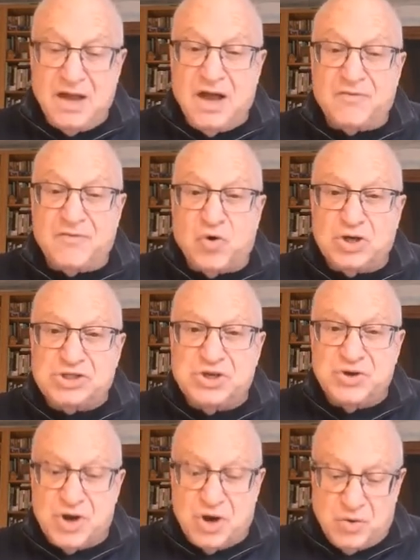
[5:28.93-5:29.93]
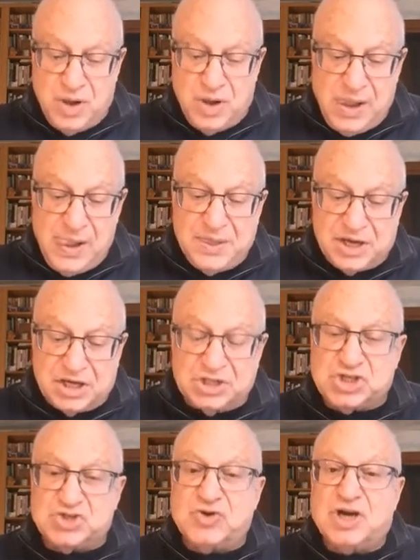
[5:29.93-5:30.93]
Of course, you know, the
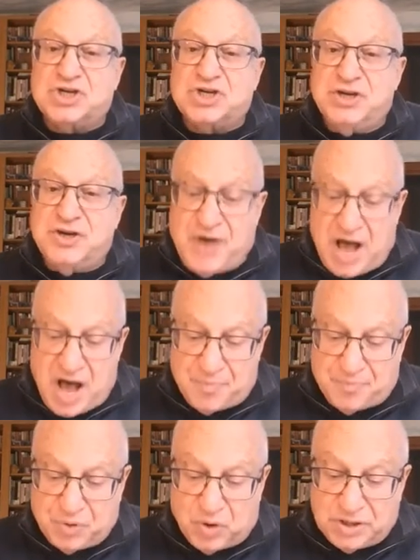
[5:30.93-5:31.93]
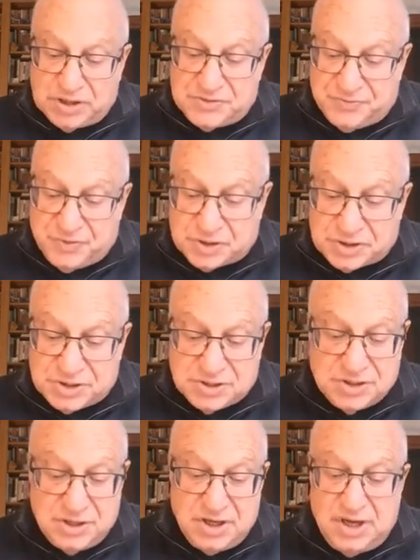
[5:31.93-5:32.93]
construction of a hop yard is
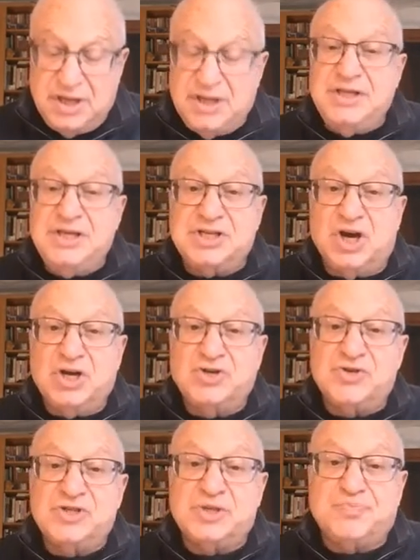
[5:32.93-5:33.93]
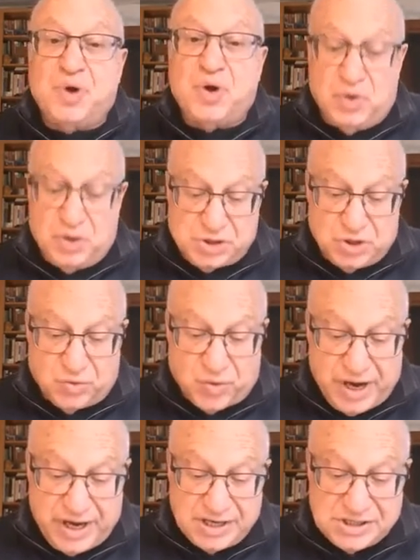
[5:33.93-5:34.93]
first. These hundreds of poles are
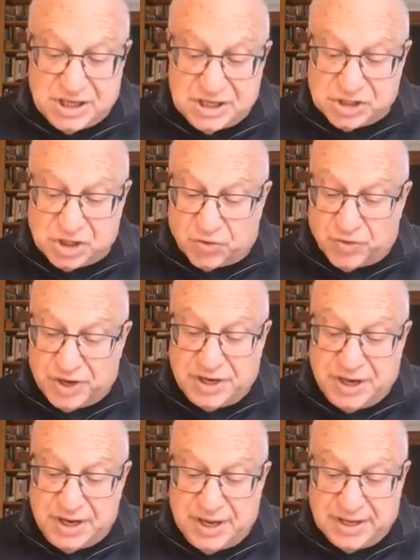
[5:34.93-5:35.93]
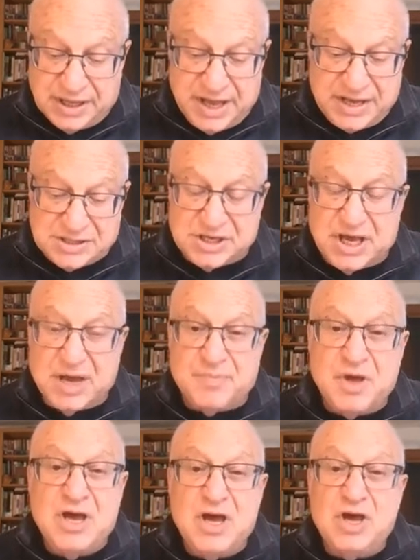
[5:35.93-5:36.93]
raised as a grid in the landscape,
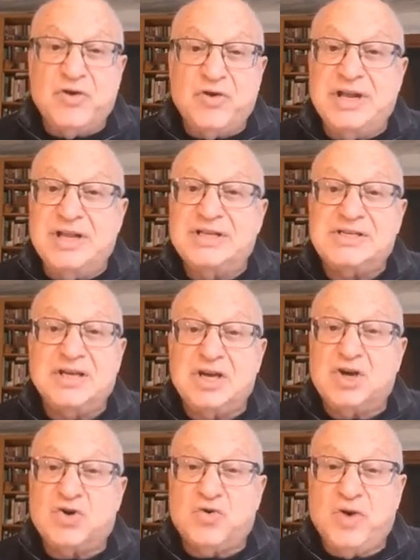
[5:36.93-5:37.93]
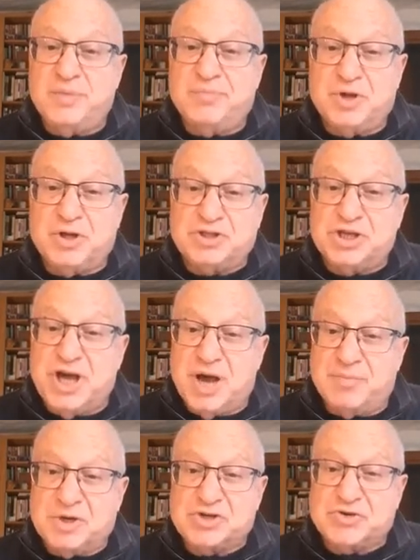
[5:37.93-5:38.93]
creating this incredible
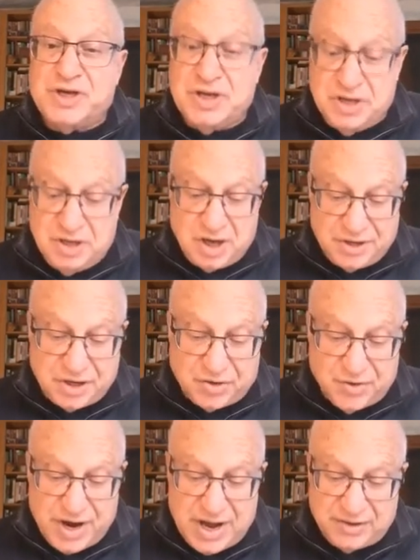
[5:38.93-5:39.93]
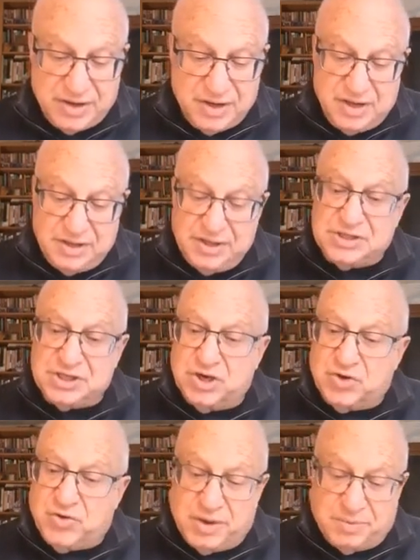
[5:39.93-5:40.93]
geometry on the ground. It is
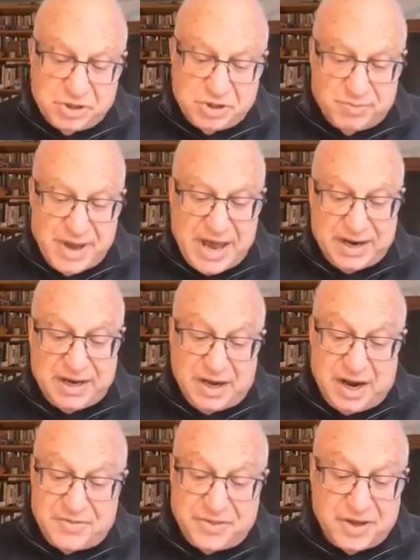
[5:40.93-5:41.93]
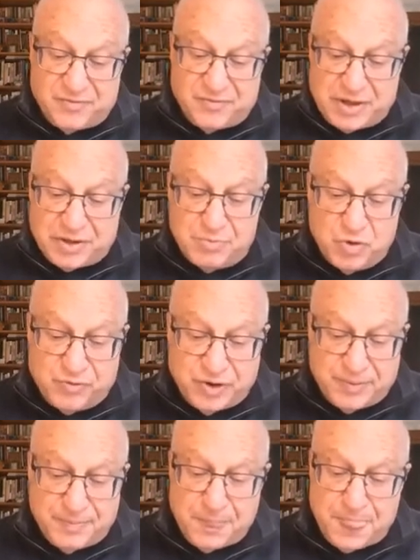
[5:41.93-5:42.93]
incredibly dramatic and I think rather moving.